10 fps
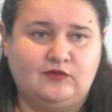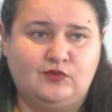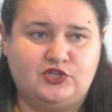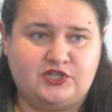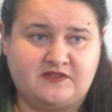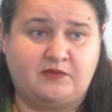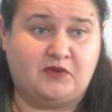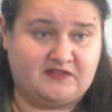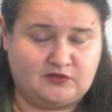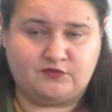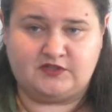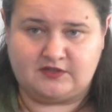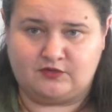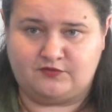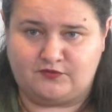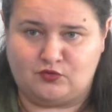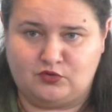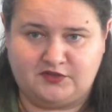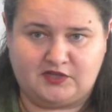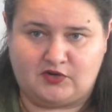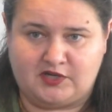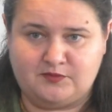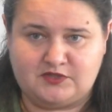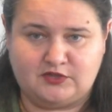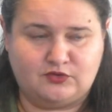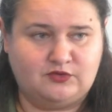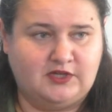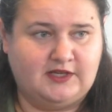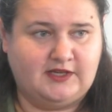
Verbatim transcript: which is the mother of, the, of all the crimes, you know.